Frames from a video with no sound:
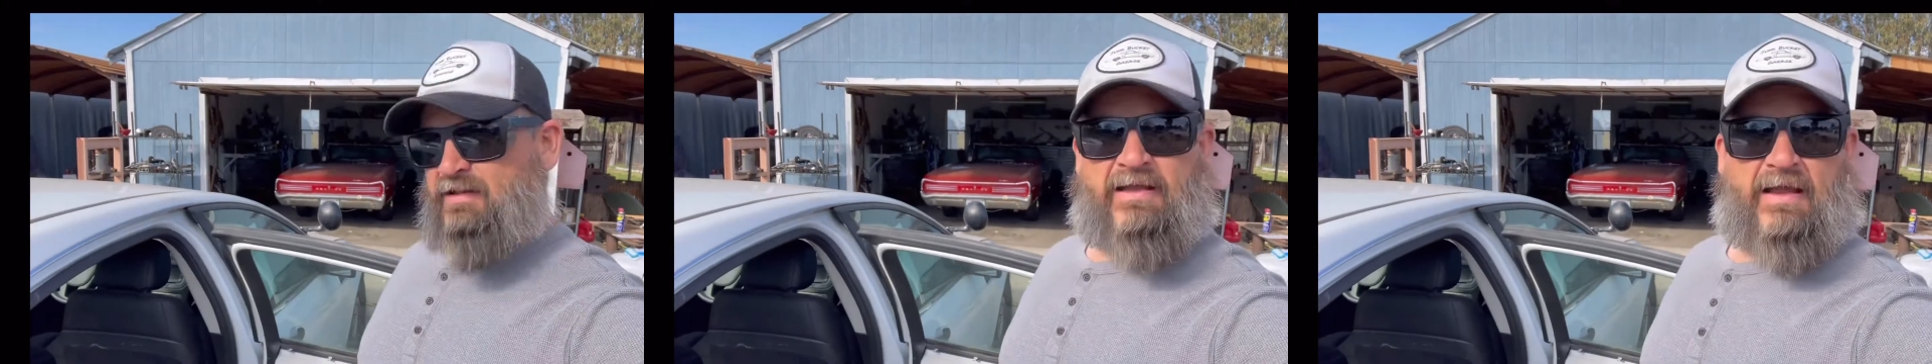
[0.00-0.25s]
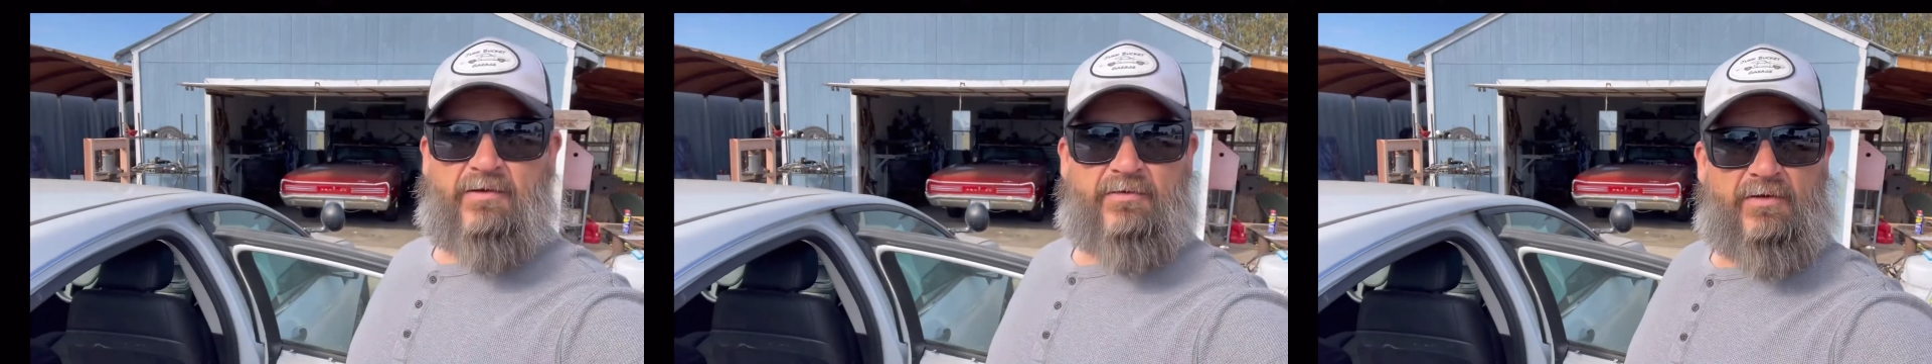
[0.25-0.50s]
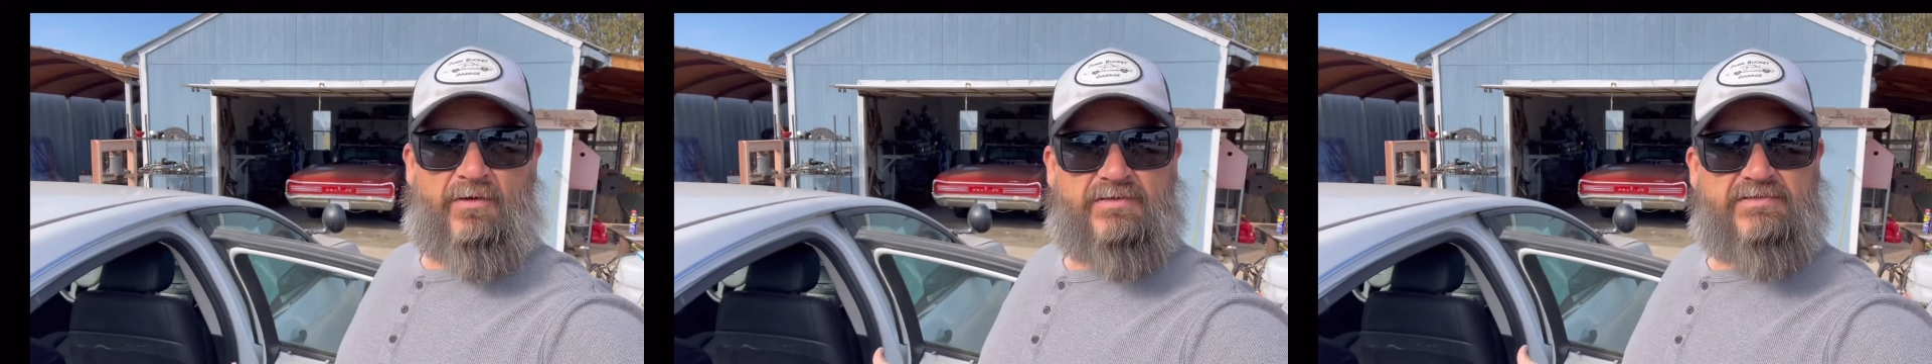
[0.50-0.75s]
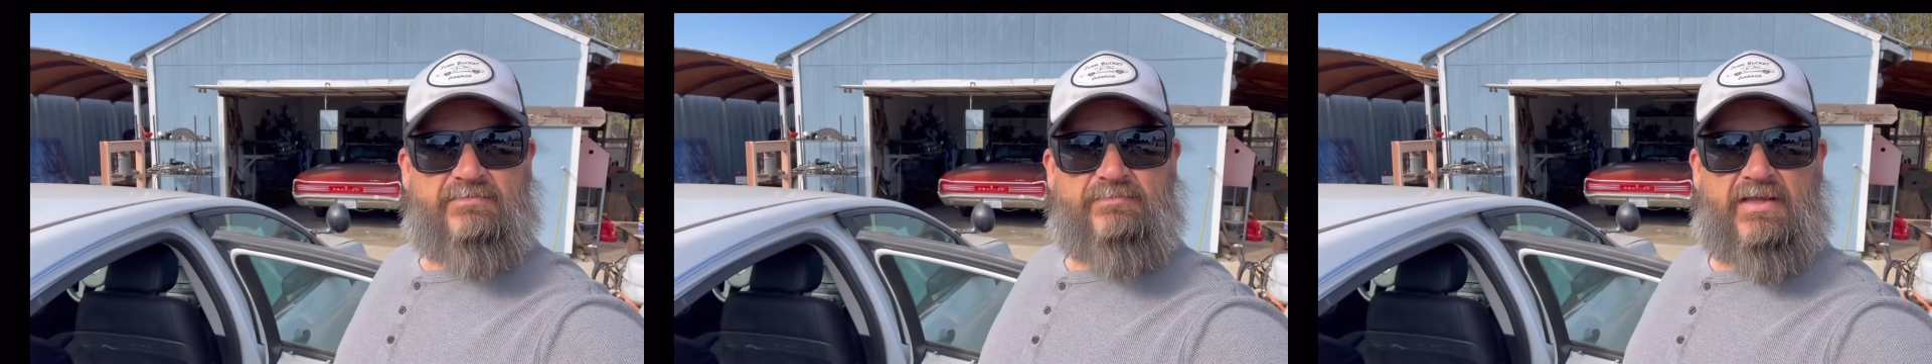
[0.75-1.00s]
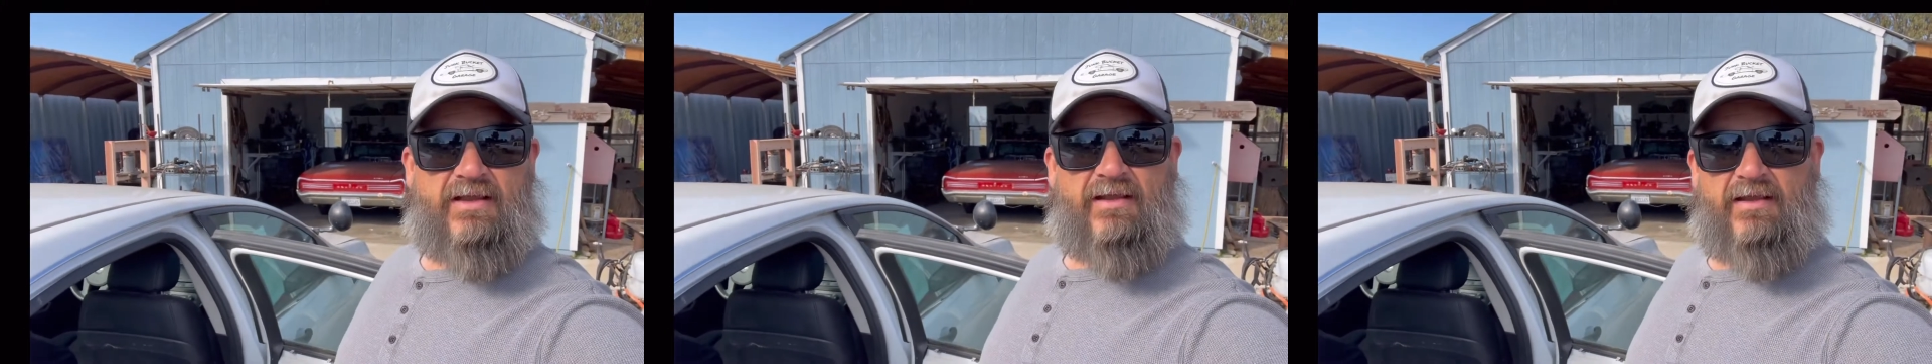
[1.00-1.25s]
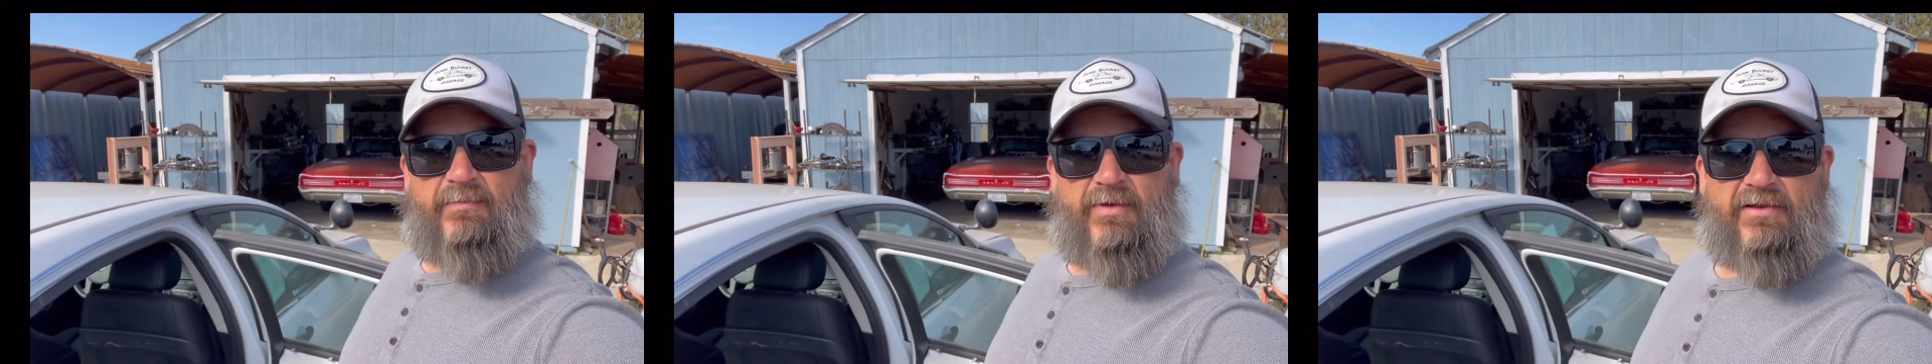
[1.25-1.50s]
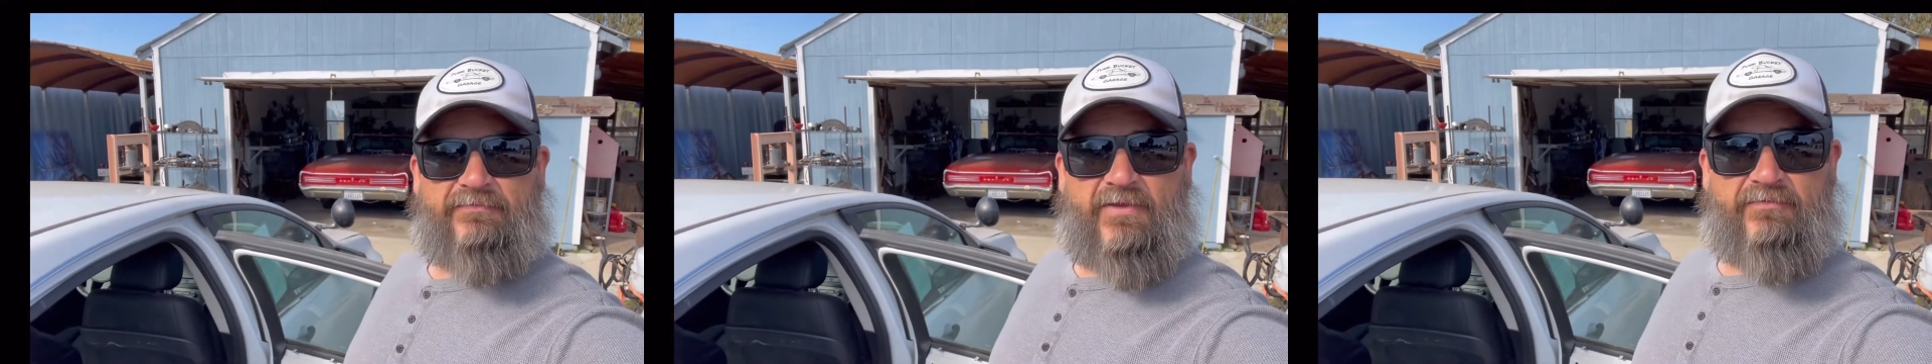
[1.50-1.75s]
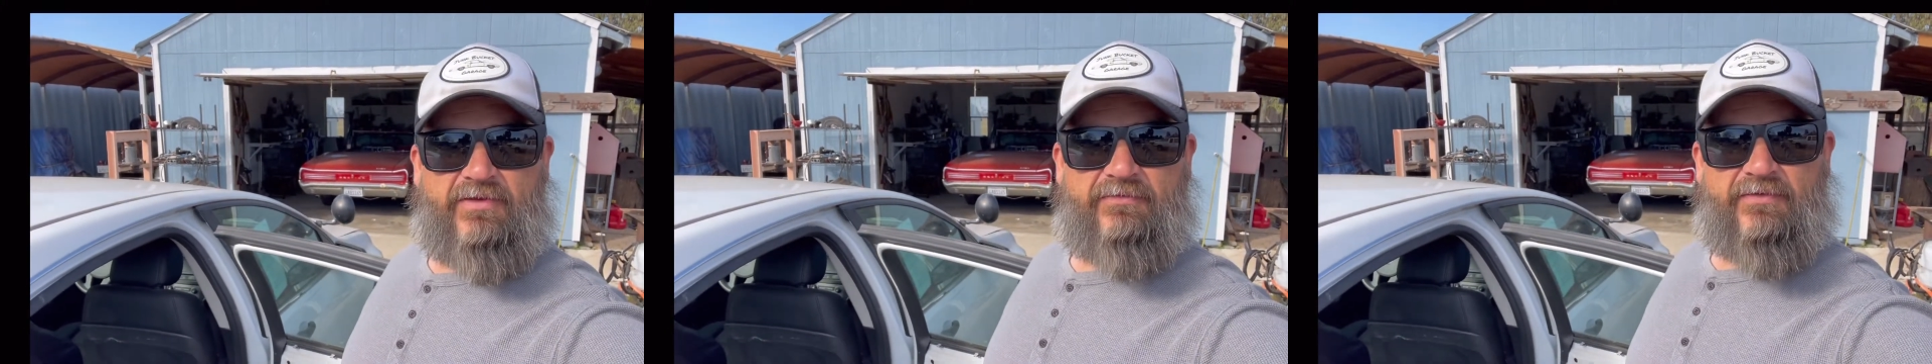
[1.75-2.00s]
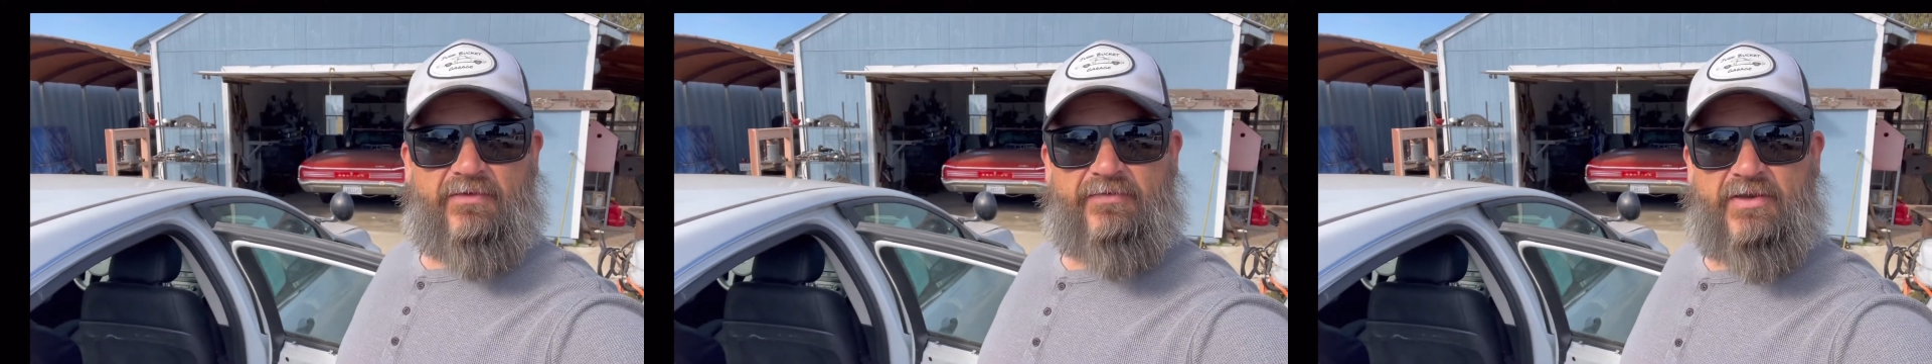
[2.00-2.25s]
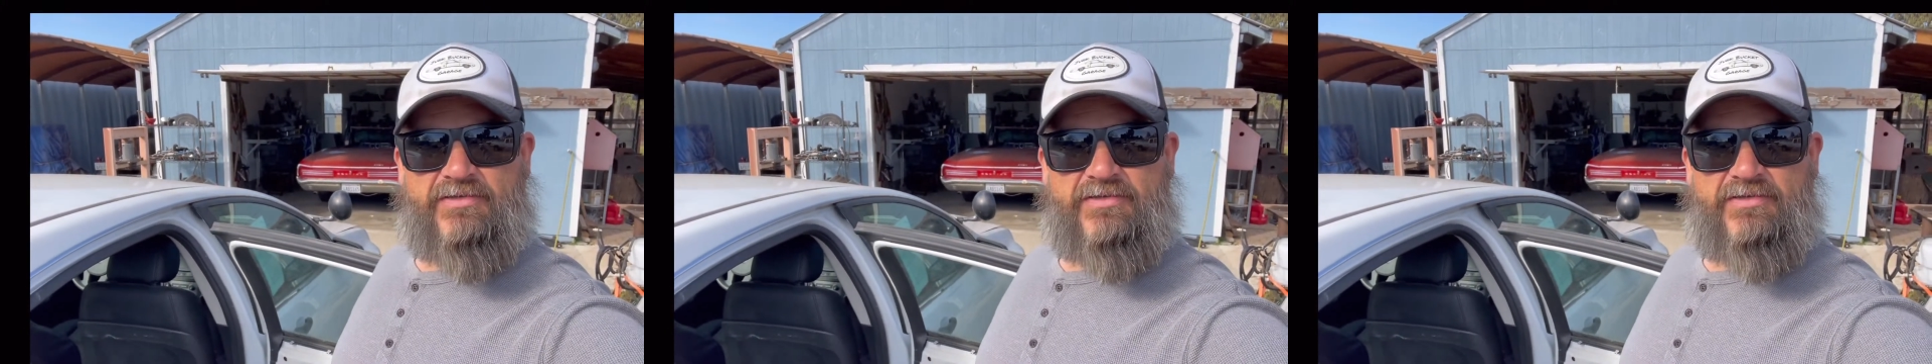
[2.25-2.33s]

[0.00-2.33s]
I don't know. It seems like I got about a 50-50